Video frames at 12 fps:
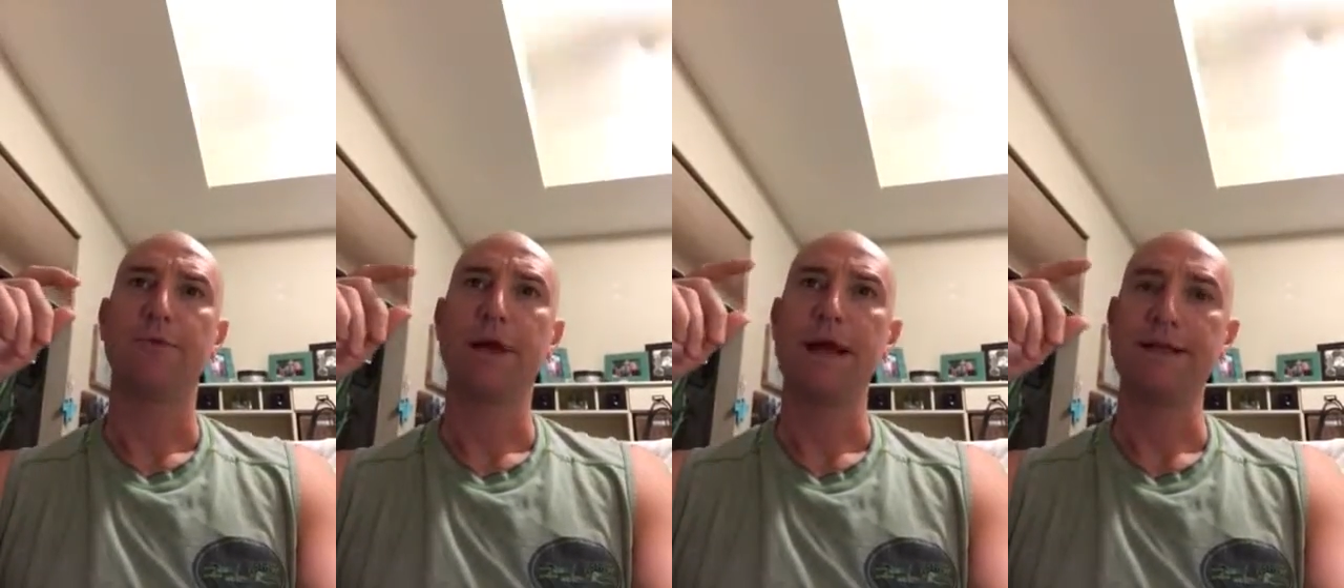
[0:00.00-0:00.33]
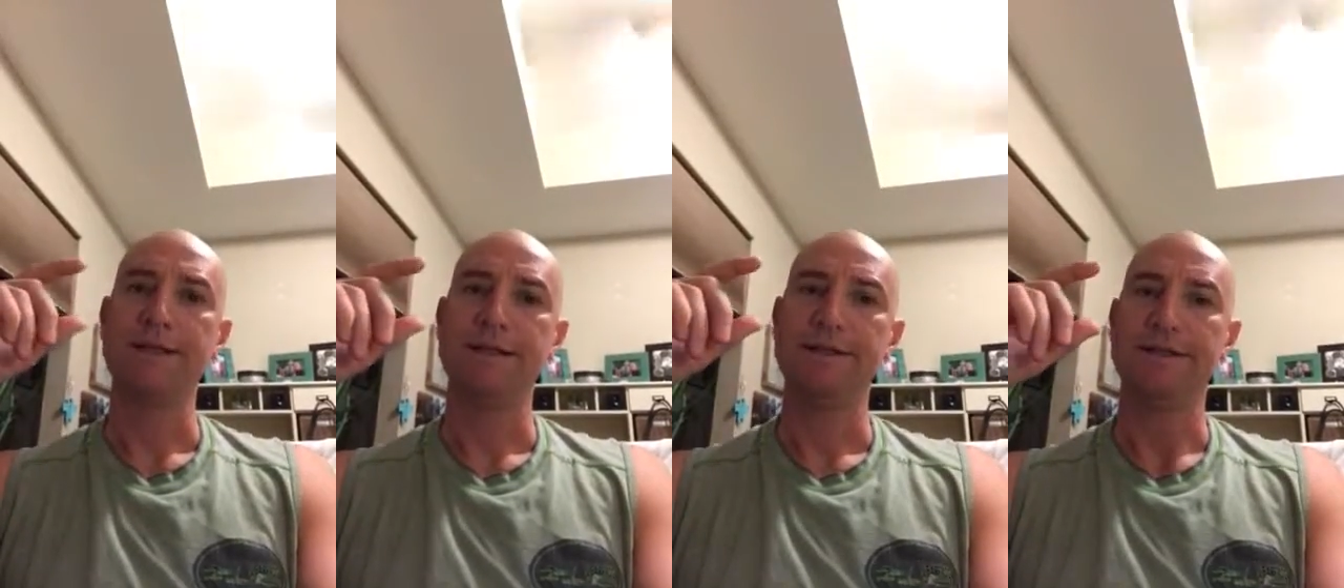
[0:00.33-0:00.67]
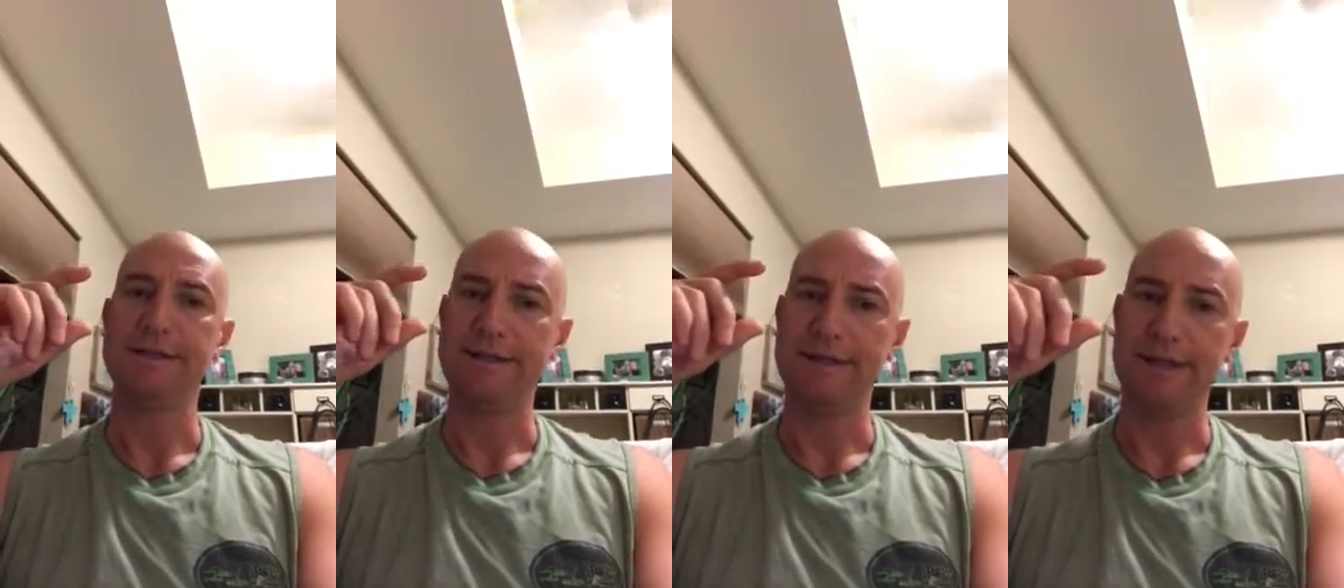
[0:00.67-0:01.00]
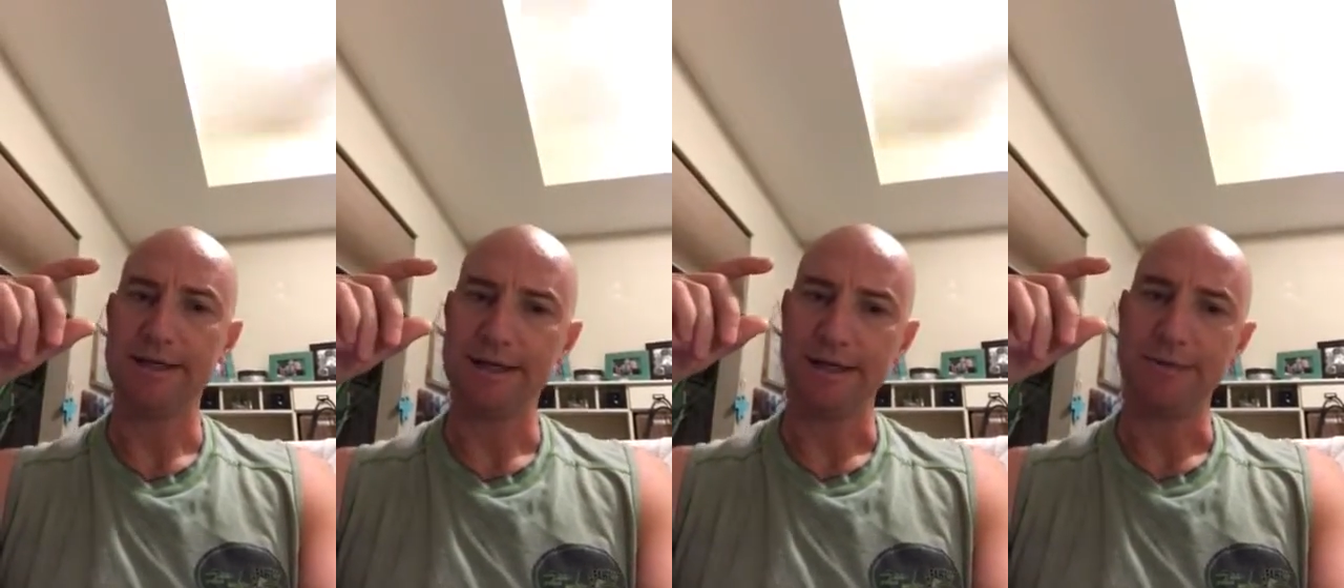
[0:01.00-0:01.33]
Practice is a
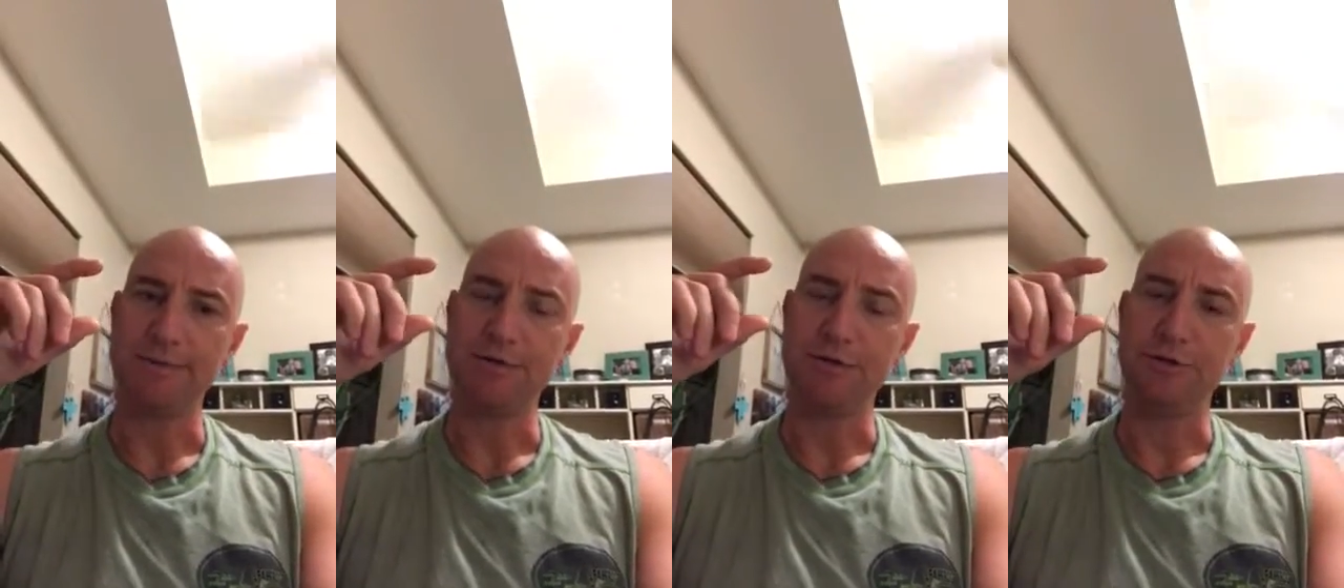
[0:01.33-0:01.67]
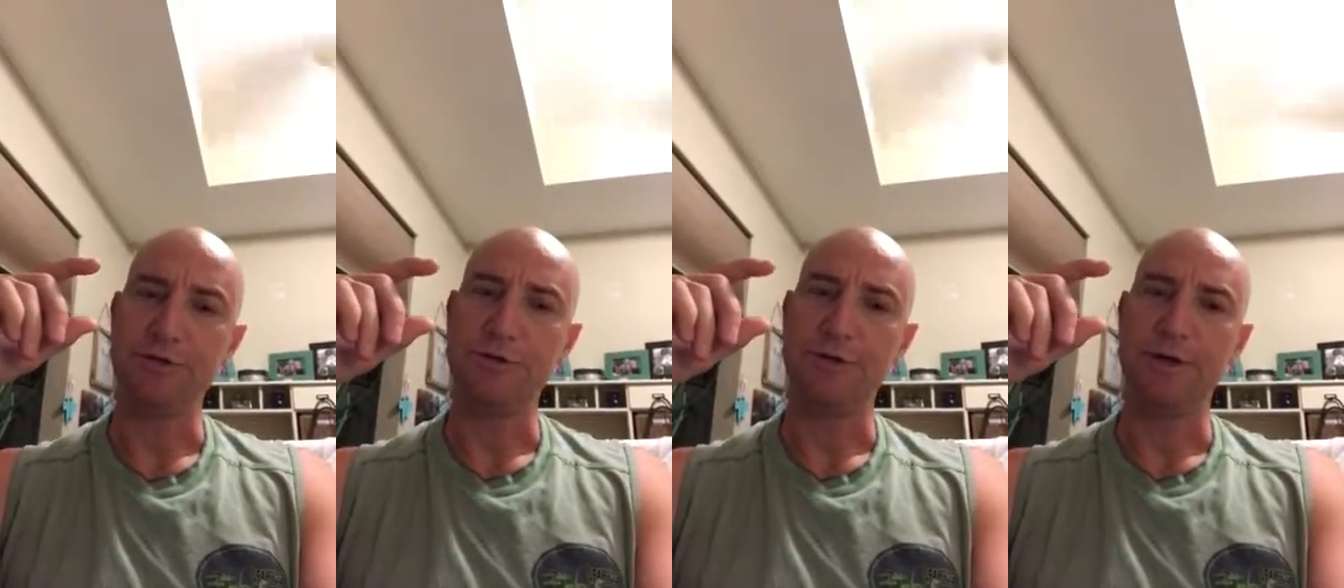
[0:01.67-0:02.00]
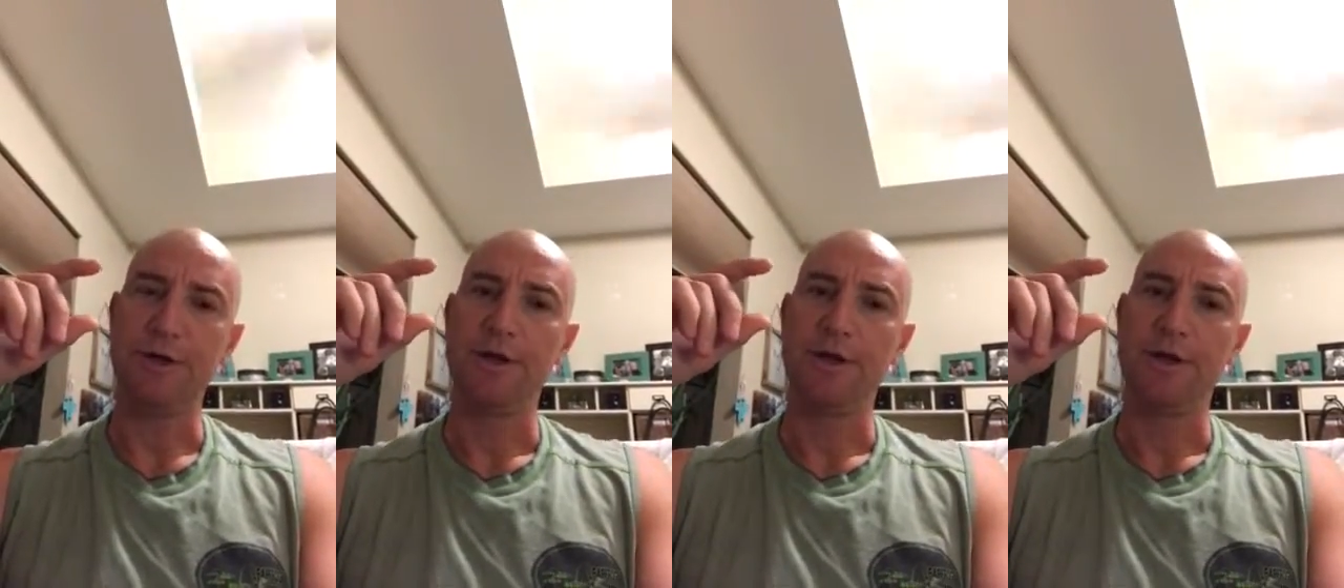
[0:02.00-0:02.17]
time to